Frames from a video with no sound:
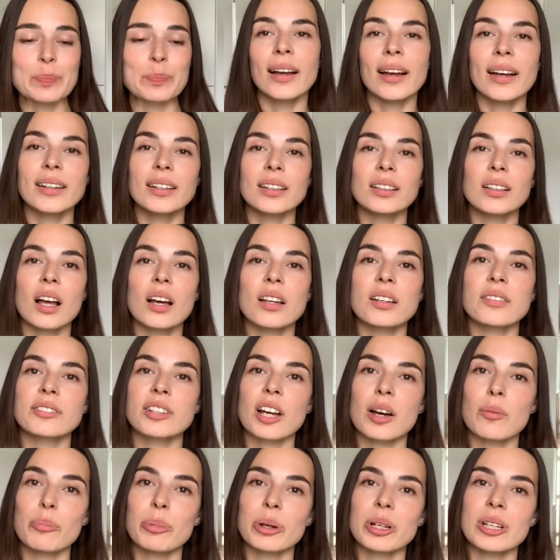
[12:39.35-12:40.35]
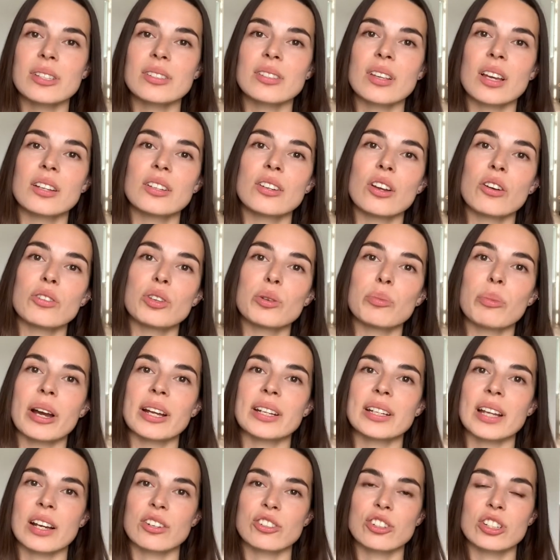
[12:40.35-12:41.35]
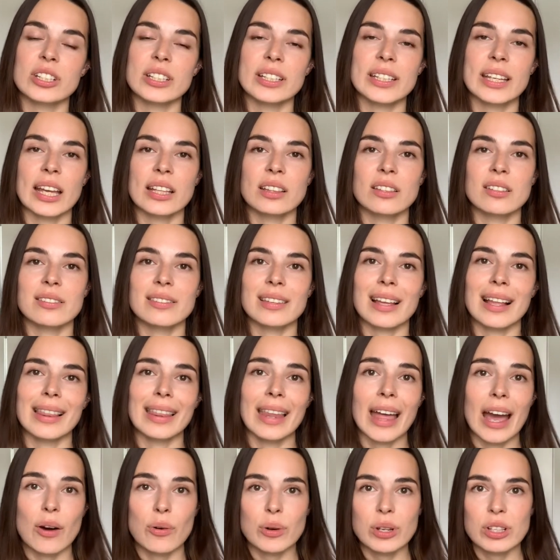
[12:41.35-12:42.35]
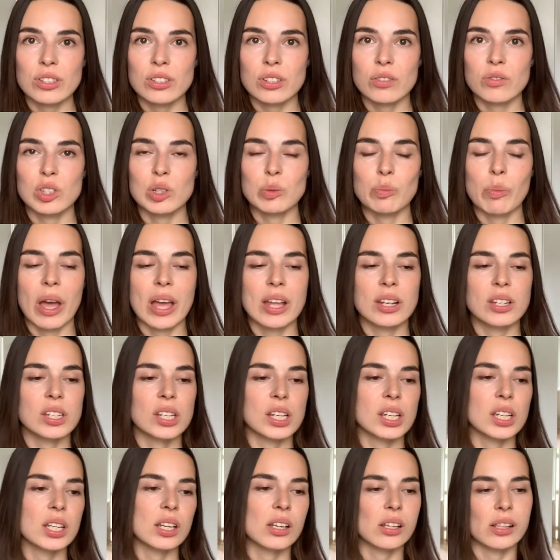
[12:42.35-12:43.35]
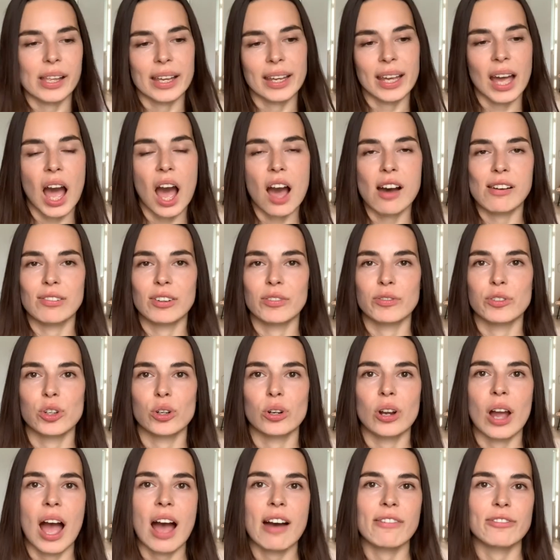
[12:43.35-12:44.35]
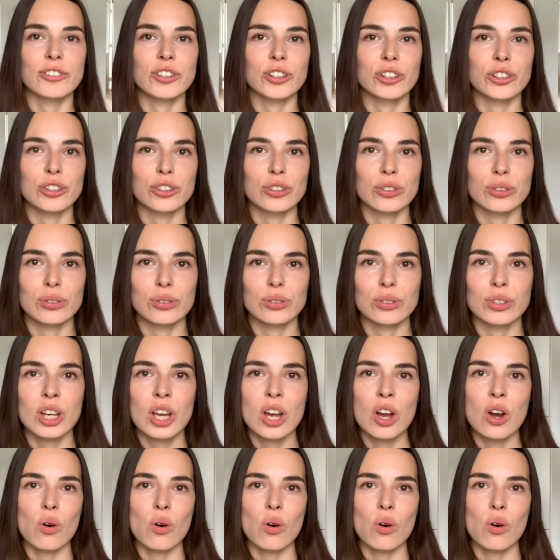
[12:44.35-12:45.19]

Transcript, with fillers: In a lot of companies I know you might actually get this allowance of spending like half of your afternoon